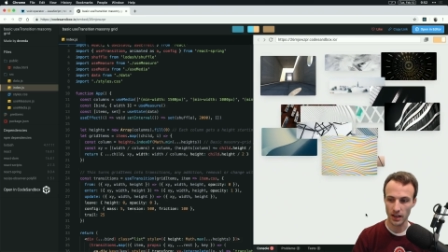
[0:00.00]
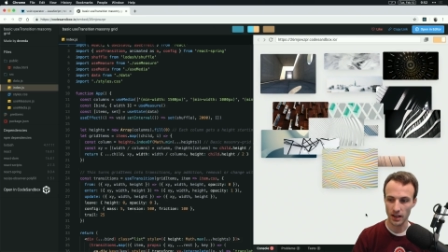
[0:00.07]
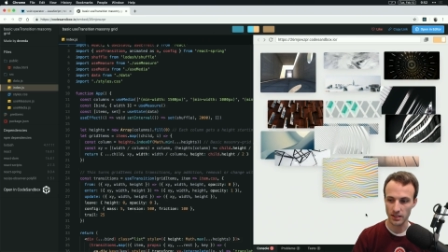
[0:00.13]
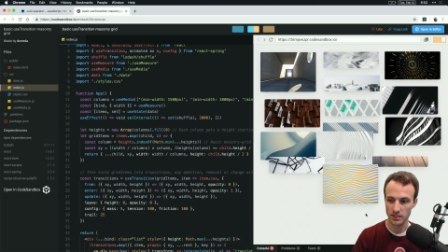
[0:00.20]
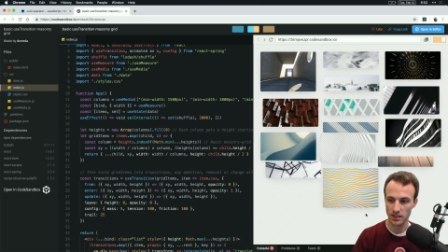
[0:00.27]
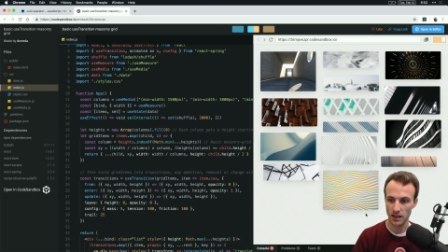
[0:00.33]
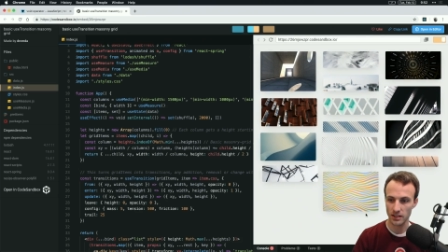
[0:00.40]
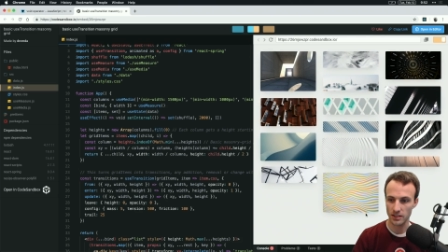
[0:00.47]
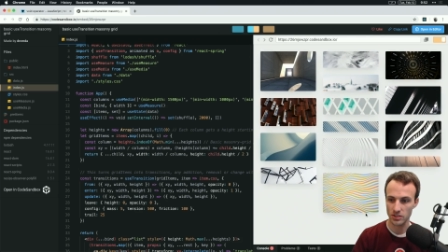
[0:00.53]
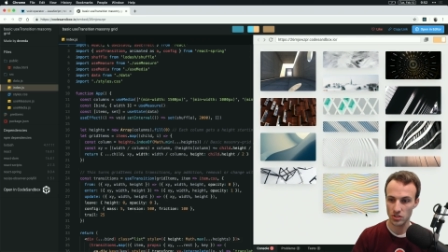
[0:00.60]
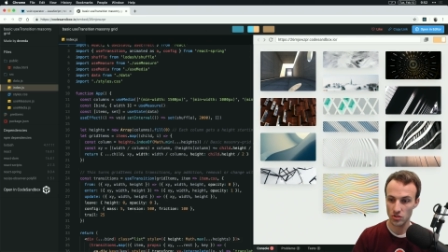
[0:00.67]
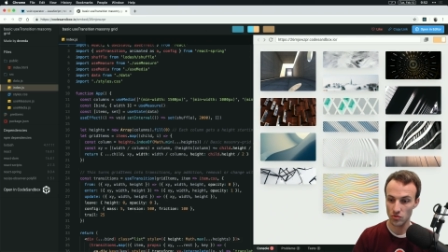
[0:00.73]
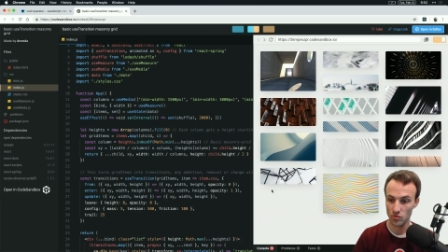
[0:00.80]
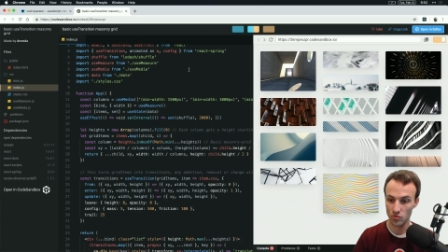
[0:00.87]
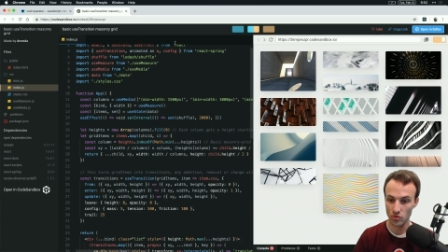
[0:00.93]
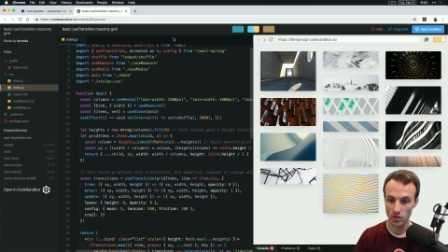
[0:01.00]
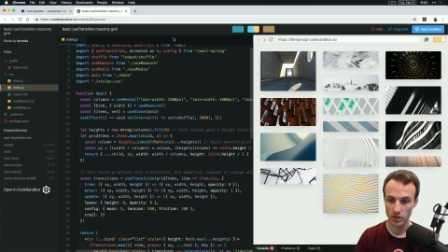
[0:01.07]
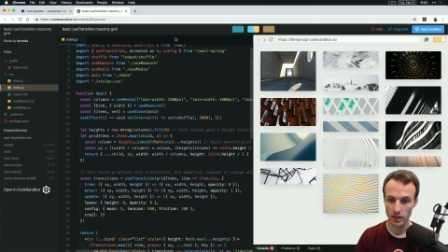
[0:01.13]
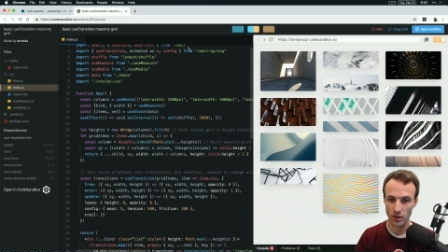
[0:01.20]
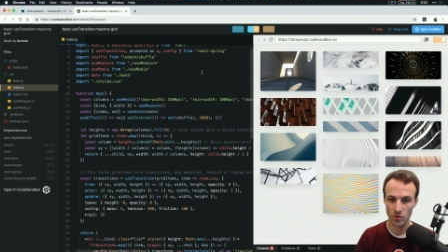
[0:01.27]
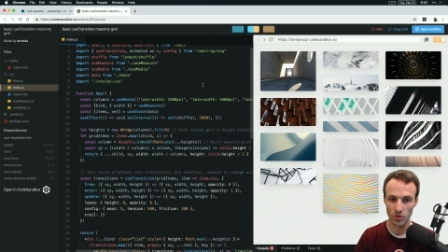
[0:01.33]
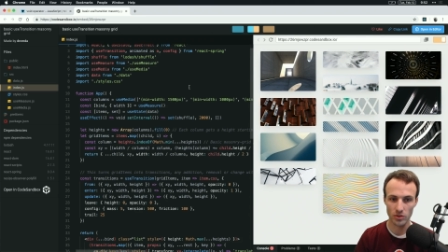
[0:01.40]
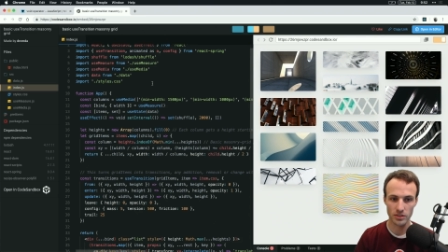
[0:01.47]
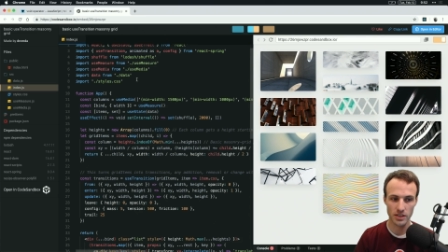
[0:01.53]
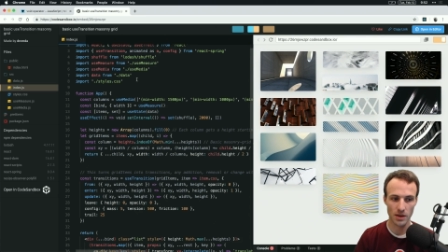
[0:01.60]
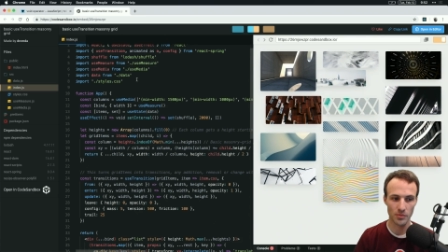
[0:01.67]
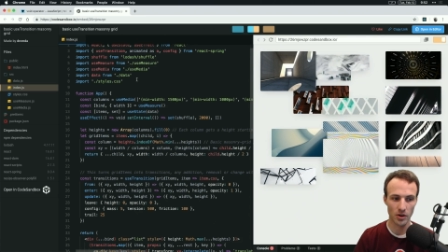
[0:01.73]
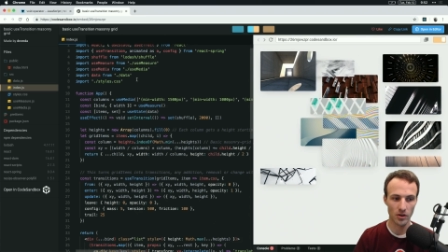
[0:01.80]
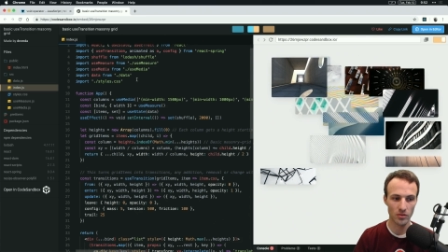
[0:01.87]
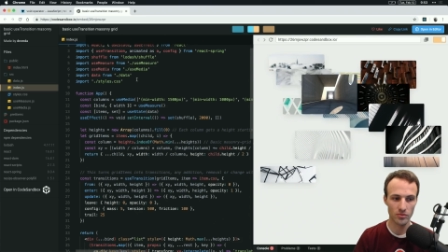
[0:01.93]
I saw this really cool
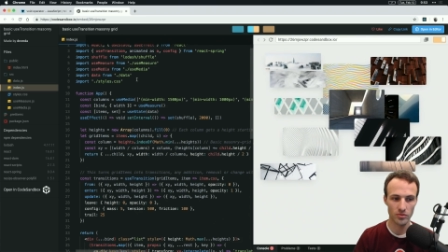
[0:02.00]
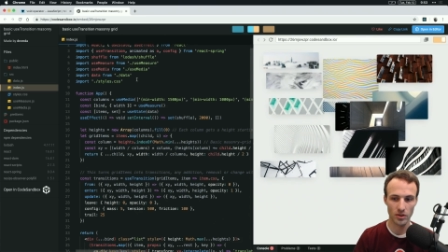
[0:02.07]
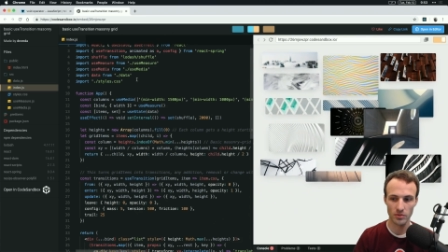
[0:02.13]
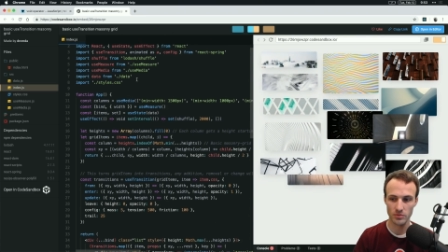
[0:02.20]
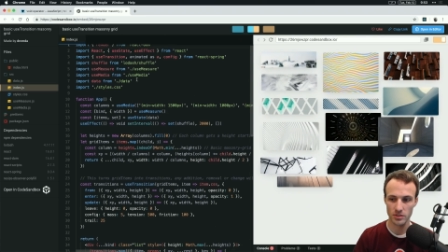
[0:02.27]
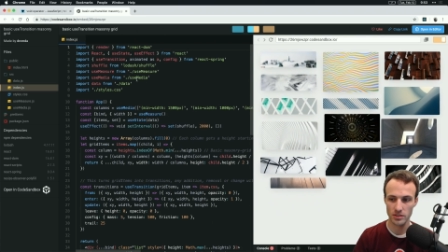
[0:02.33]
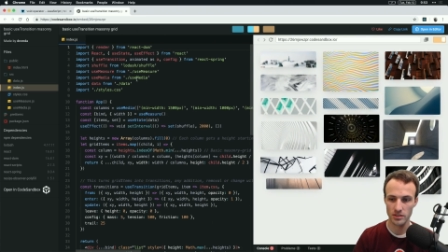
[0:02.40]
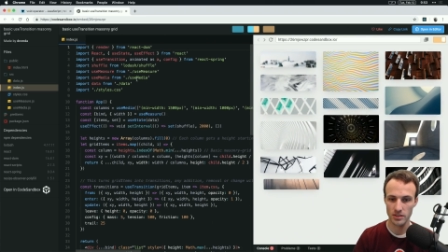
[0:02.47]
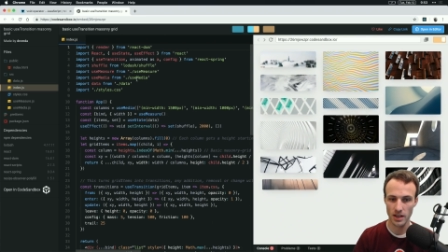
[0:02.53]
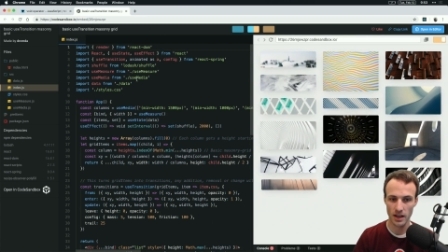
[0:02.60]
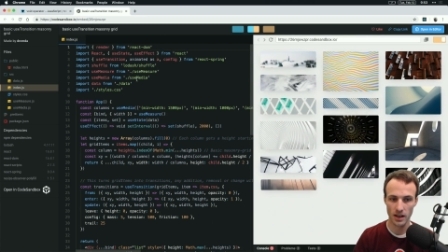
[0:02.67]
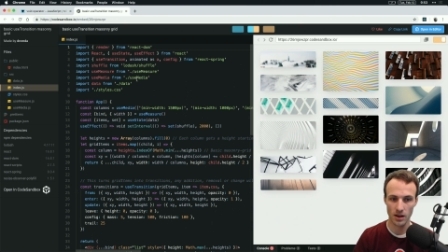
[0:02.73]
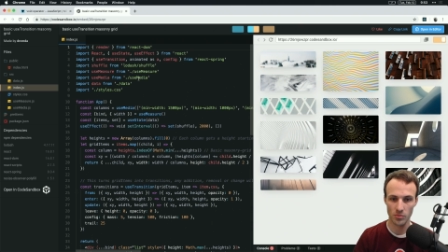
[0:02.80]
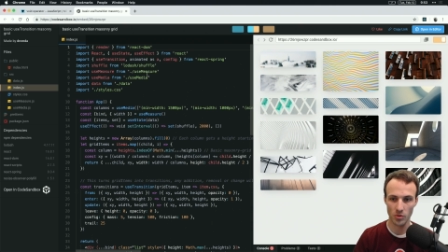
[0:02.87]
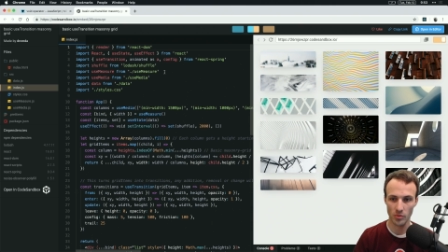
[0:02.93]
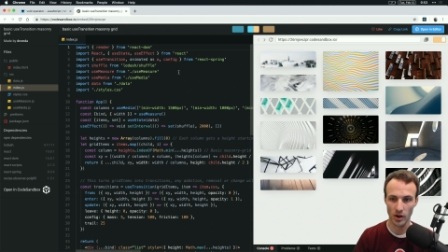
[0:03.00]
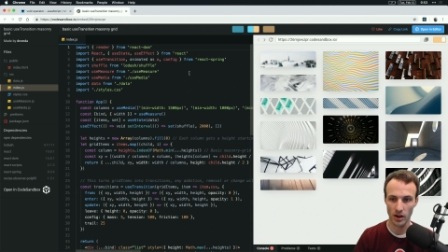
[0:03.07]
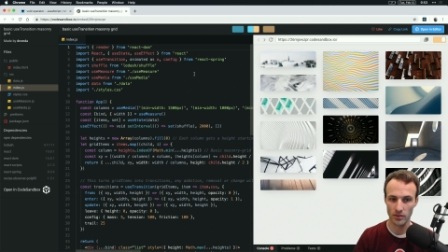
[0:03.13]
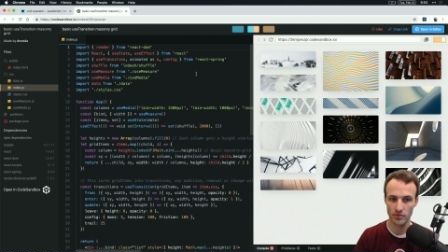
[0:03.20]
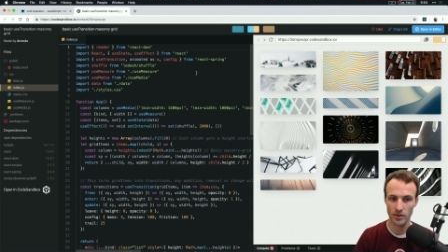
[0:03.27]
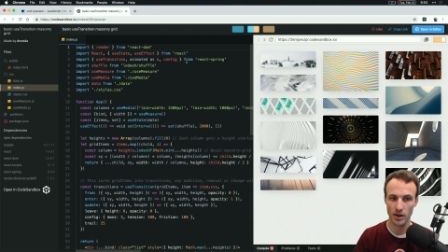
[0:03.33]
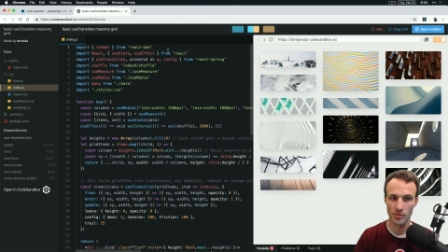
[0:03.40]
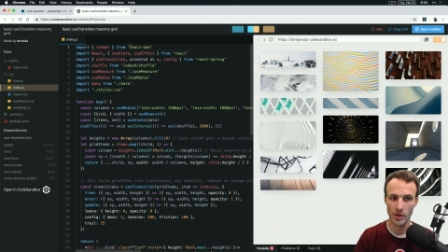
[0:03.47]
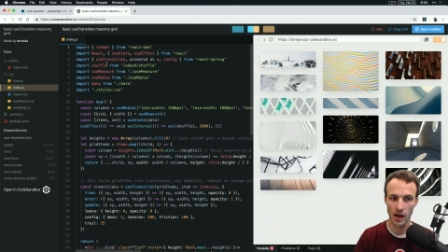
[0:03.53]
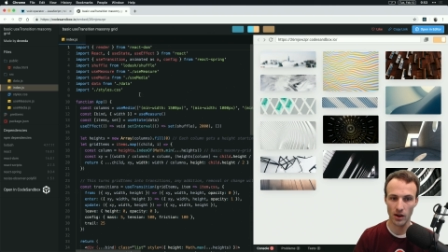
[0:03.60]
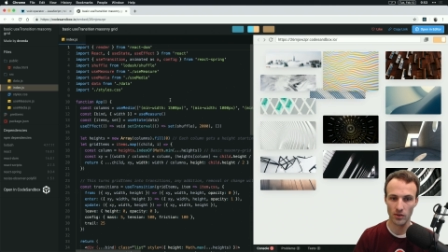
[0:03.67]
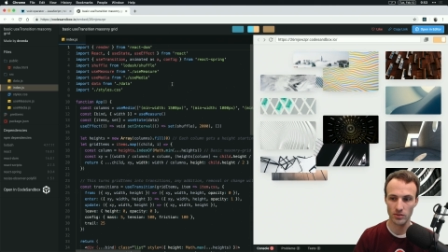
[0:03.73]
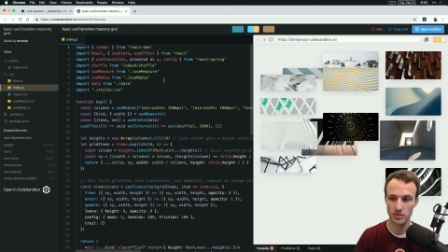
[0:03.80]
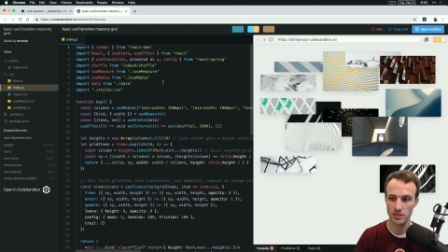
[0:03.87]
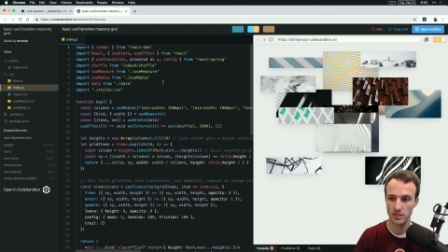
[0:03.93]
demo from Dan Abramov
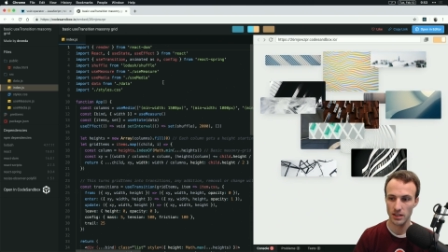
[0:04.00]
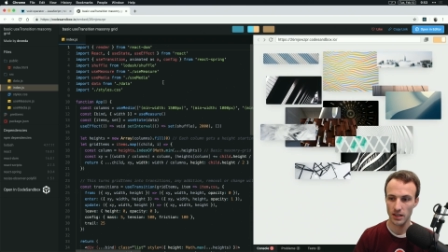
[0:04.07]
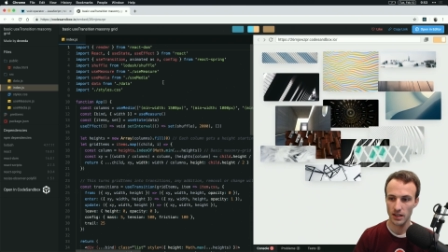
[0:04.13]
about